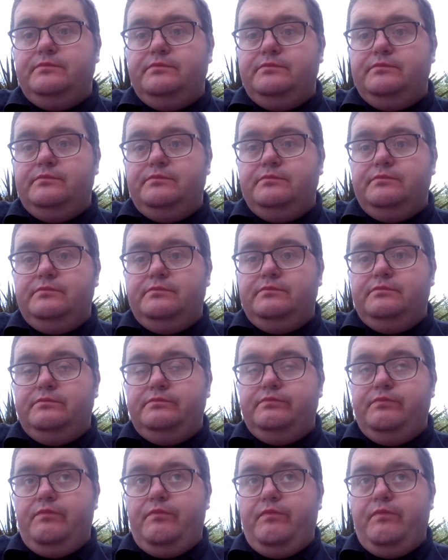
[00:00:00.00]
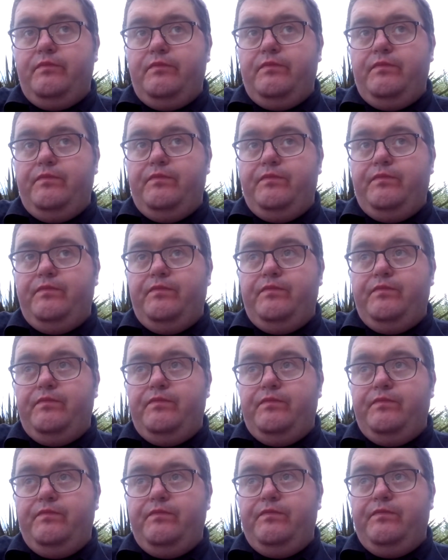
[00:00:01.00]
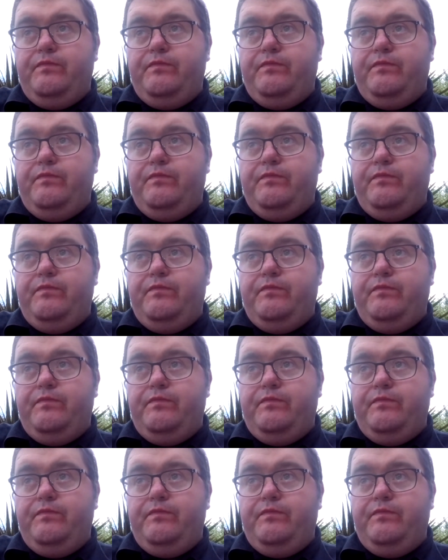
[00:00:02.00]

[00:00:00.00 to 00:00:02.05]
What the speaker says: Nobody speaks.